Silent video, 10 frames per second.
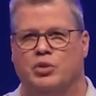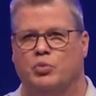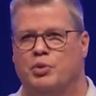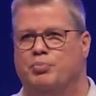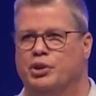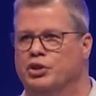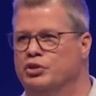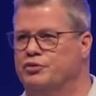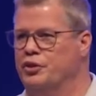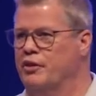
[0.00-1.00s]
We
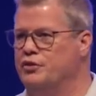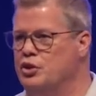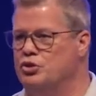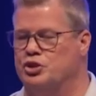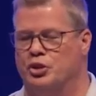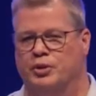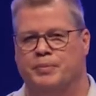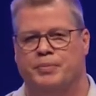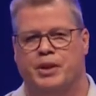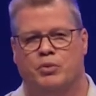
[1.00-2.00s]
build for the future.
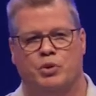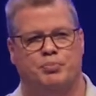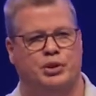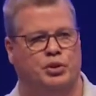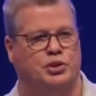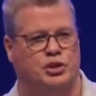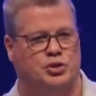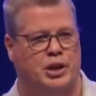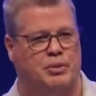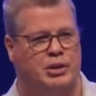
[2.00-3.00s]
We build the
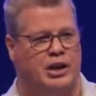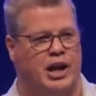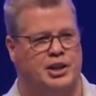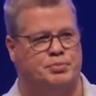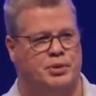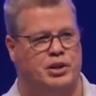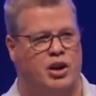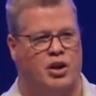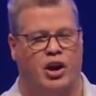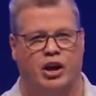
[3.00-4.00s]
dream that God's put in
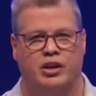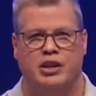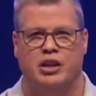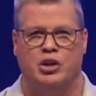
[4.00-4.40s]
our heart.